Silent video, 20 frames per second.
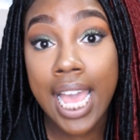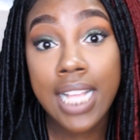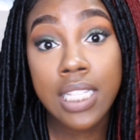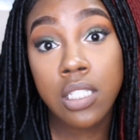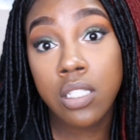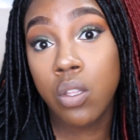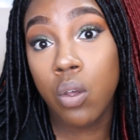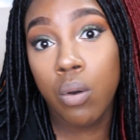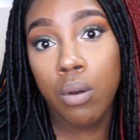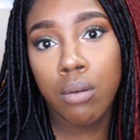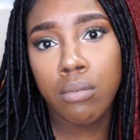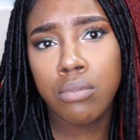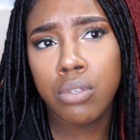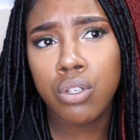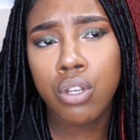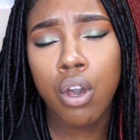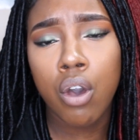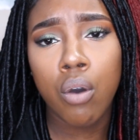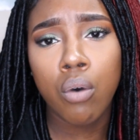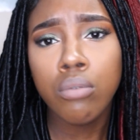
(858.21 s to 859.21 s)
That's the,
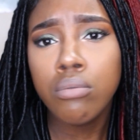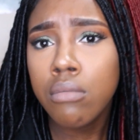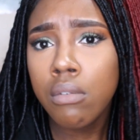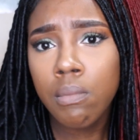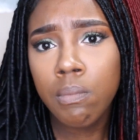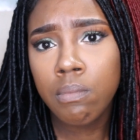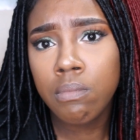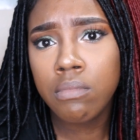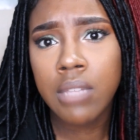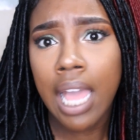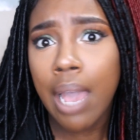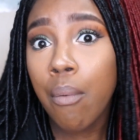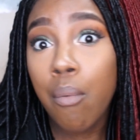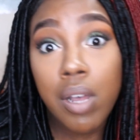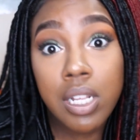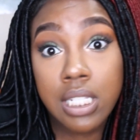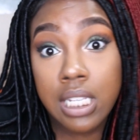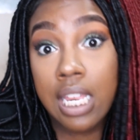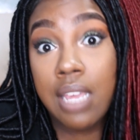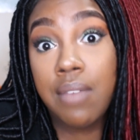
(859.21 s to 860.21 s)
you know,
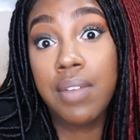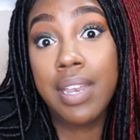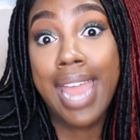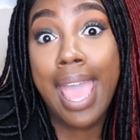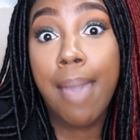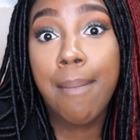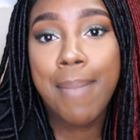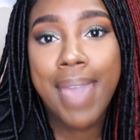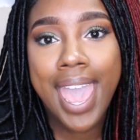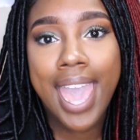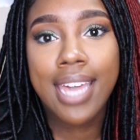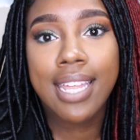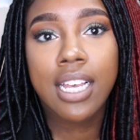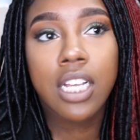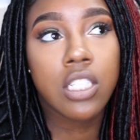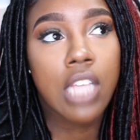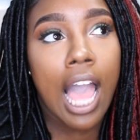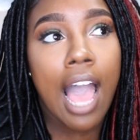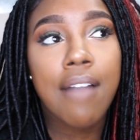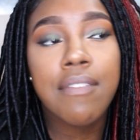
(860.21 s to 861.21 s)
that wasn't even that bad.
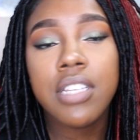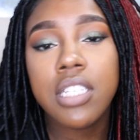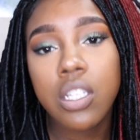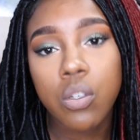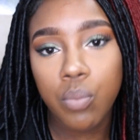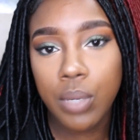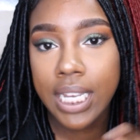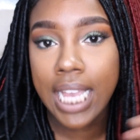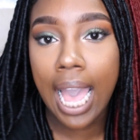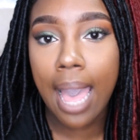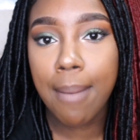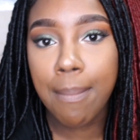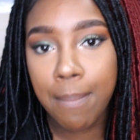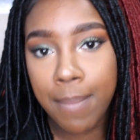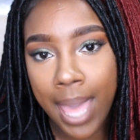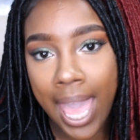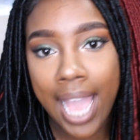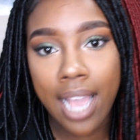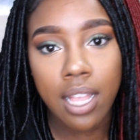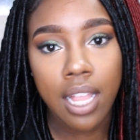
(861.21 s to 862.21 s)
Because obviously we
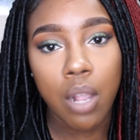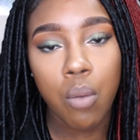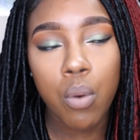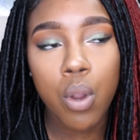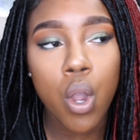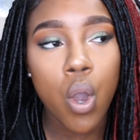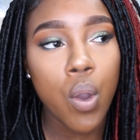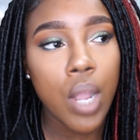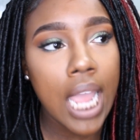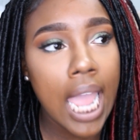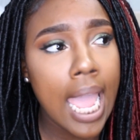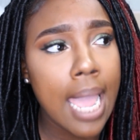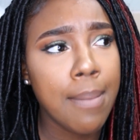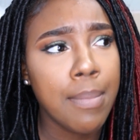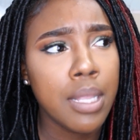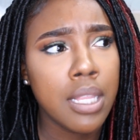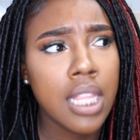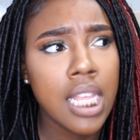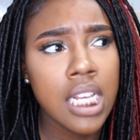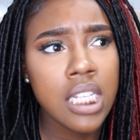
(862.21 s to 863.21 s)
got back. Like, we're
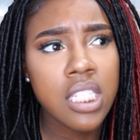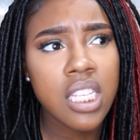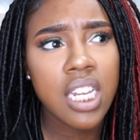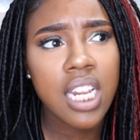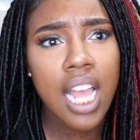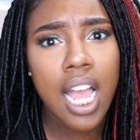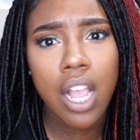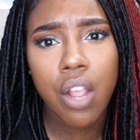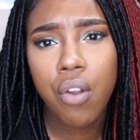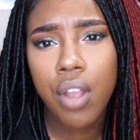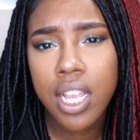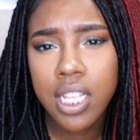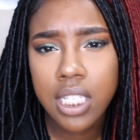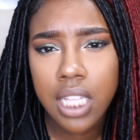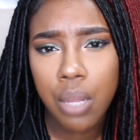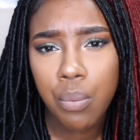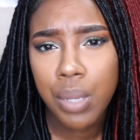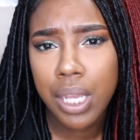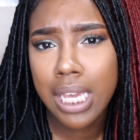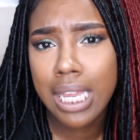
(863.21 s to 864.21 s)
okay. But things could have got
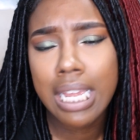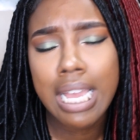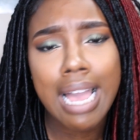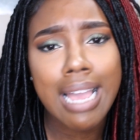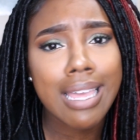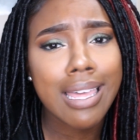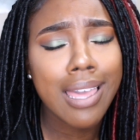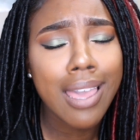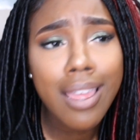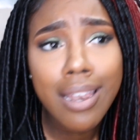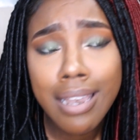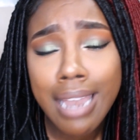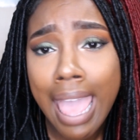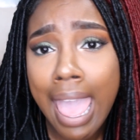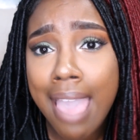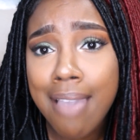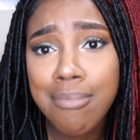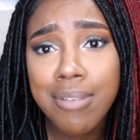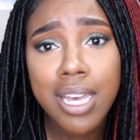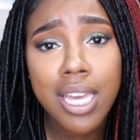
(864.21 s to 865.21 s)
crazy. Like, we could have got
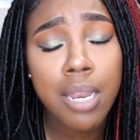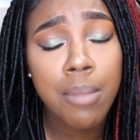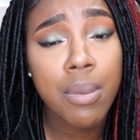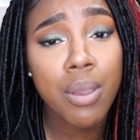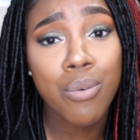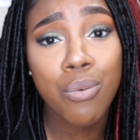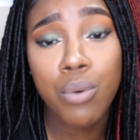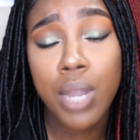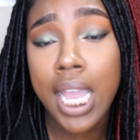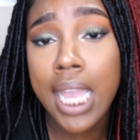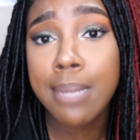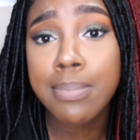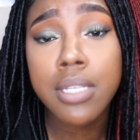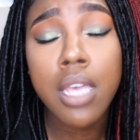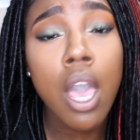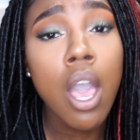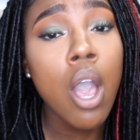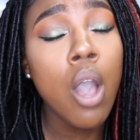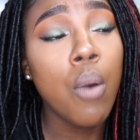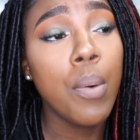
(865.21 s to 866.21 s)
kidnapped. We could have been
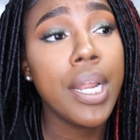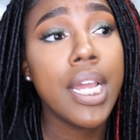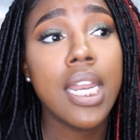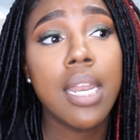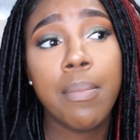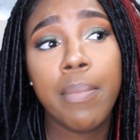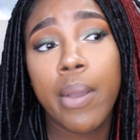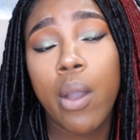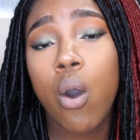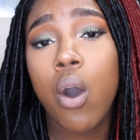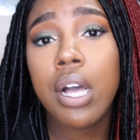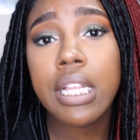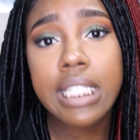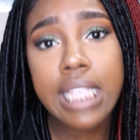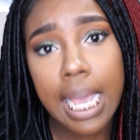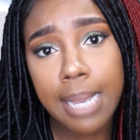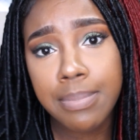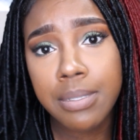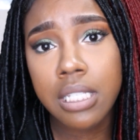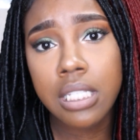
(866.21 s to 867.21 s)
raped. We could have been all
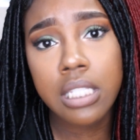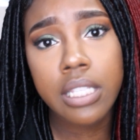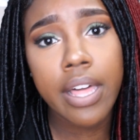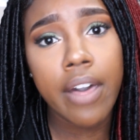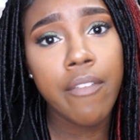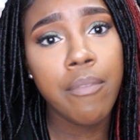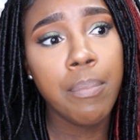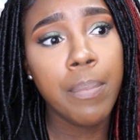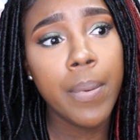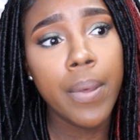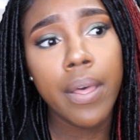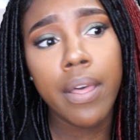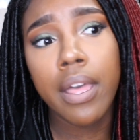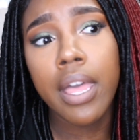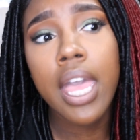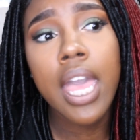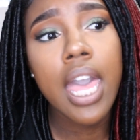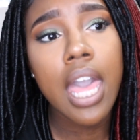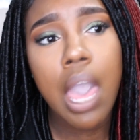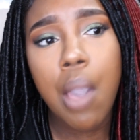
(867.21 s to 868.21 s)
types of stuff.
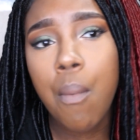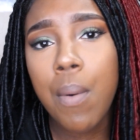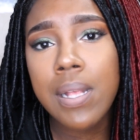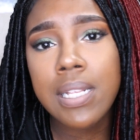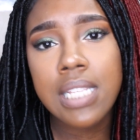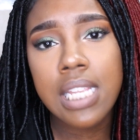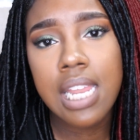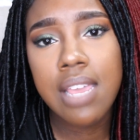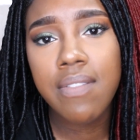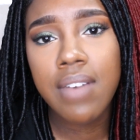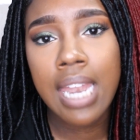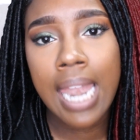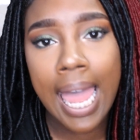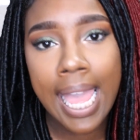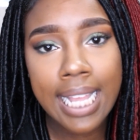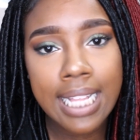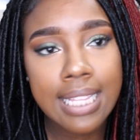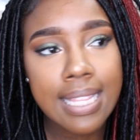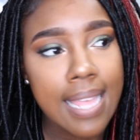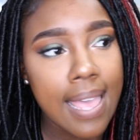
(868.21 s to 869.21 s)
But it wasn't even
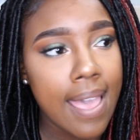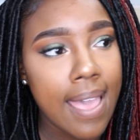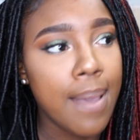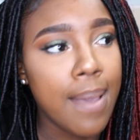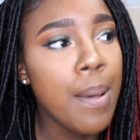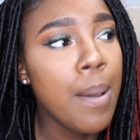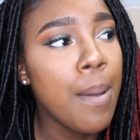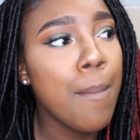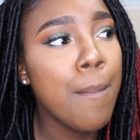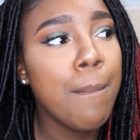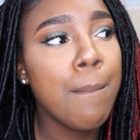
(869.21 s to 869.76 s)
like that.